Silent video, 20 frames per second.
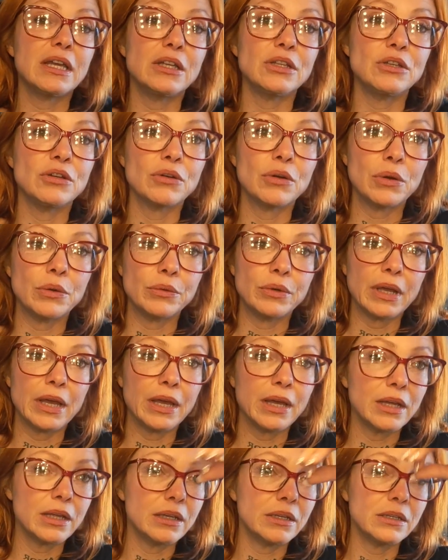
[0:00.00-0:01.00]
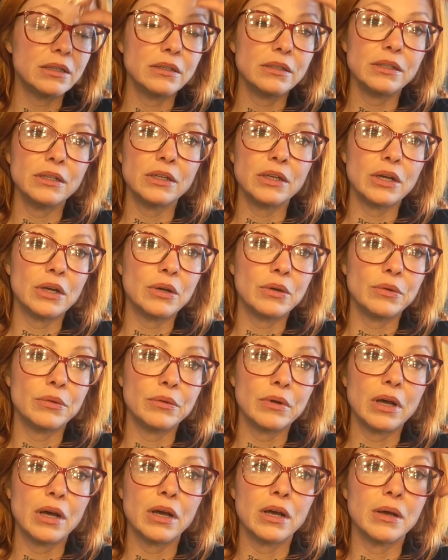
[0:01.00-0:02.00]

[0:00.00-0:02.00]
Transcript: in your own head, you know,